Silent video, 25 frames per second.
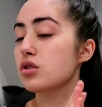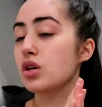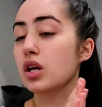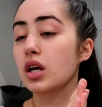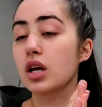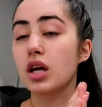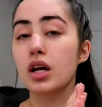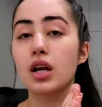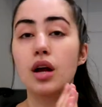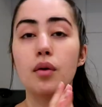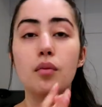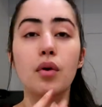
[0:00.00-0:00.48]

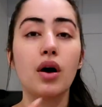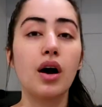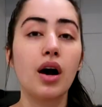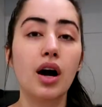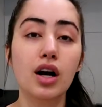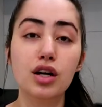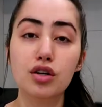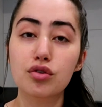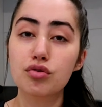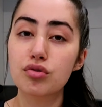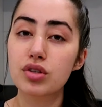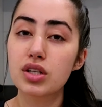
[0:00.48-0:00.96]
And I'm
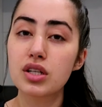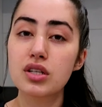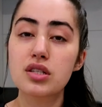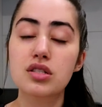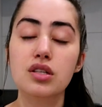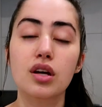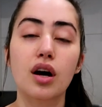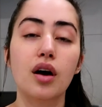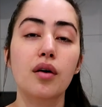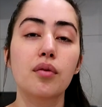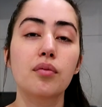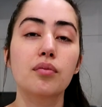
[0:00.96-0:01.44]
hungry,
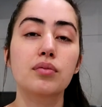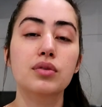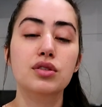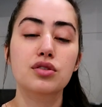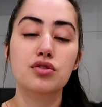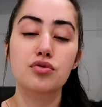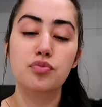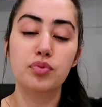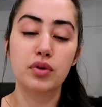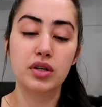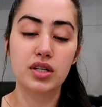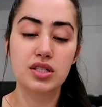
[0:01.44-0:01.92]
so I'm
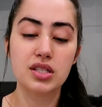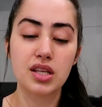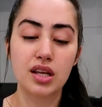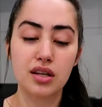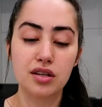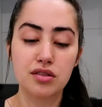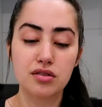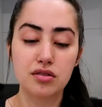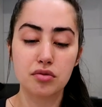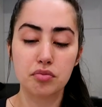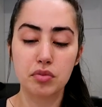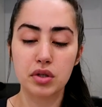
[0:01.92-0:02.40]
super
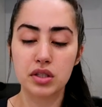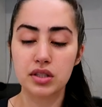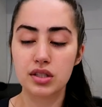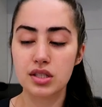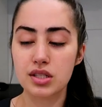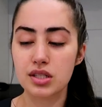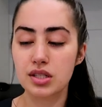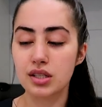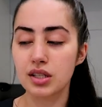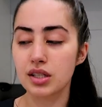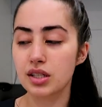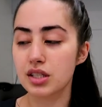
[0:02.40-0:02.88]
excited to make
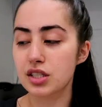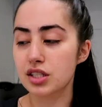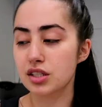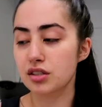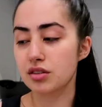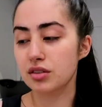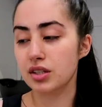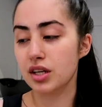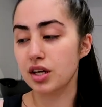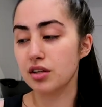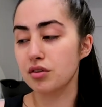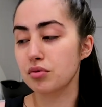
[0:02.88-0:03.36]
this
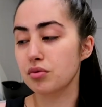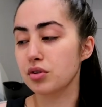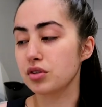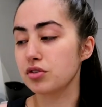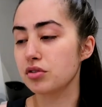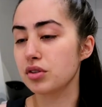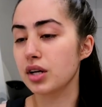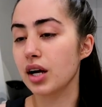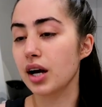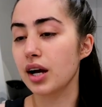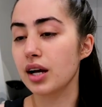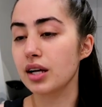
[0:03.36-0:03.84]
dish together with
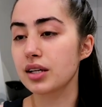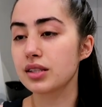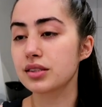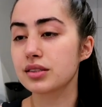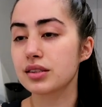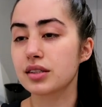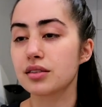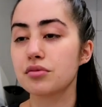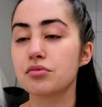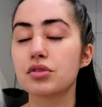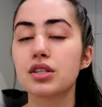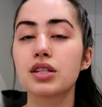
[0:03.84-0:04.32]
you guys,
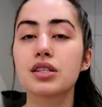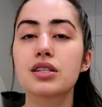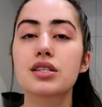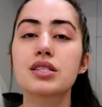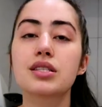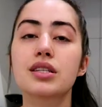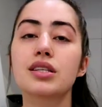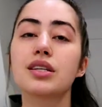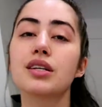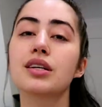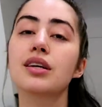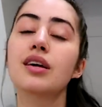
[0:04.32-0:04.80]
and we're gonna
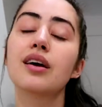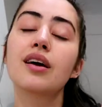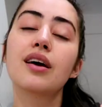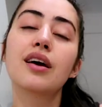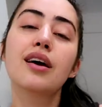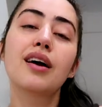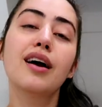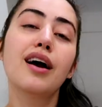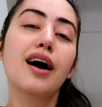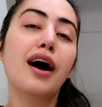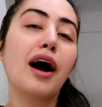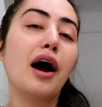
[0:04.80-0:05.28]
see
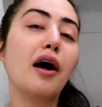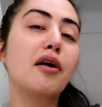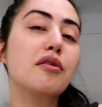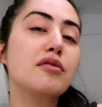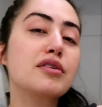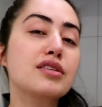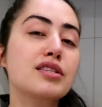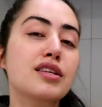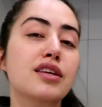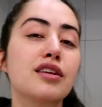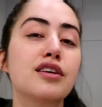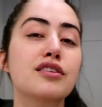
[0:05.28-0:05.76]
how
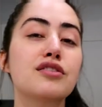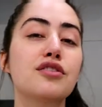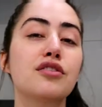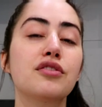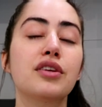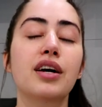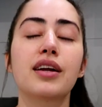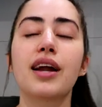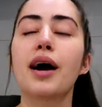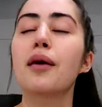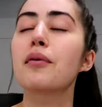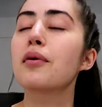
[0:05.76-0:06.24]
it's gonna
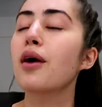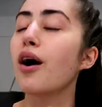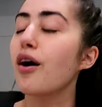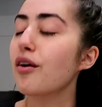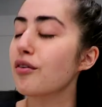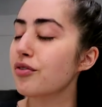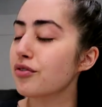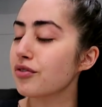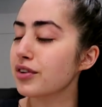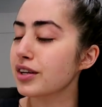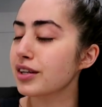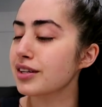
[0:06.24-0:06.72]
turn out. I'm
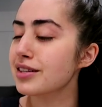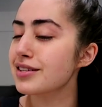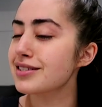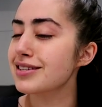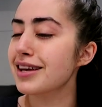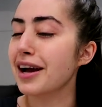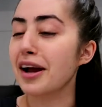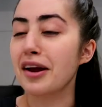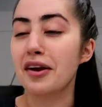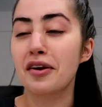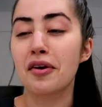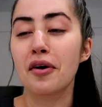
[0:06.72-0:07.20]
confident.
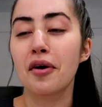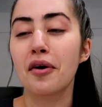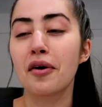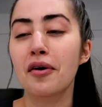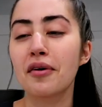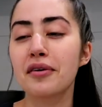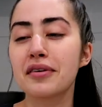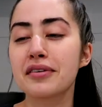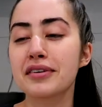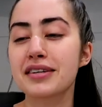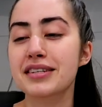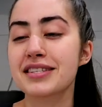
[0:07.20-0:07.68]
I
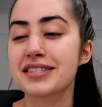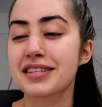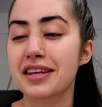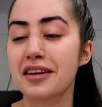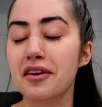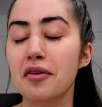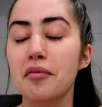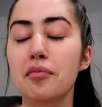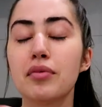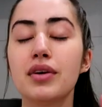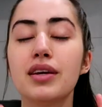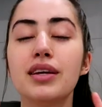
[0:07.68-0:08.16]
know it's
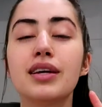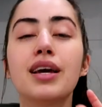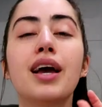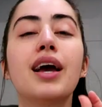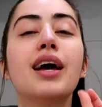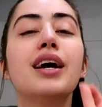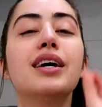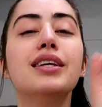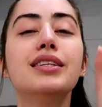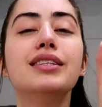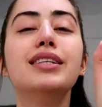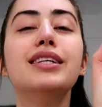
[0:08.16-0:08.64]
gonna be
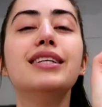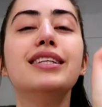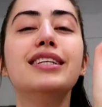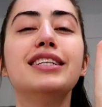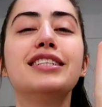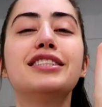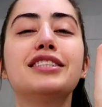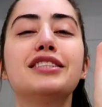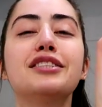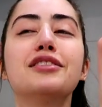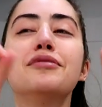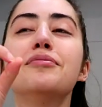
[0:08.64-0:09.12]

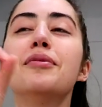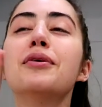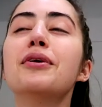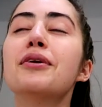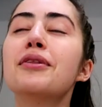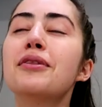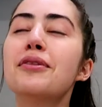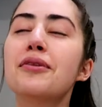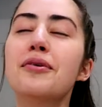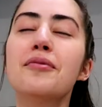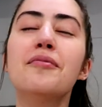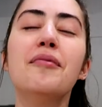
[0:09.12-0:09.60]
delicious.
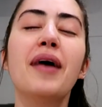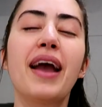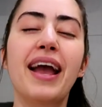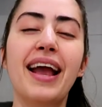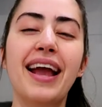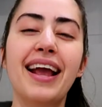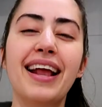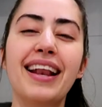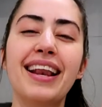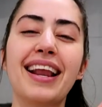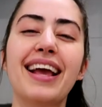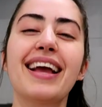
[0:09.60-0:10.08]
Molto
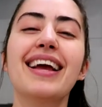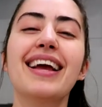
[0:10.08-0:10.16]
bene.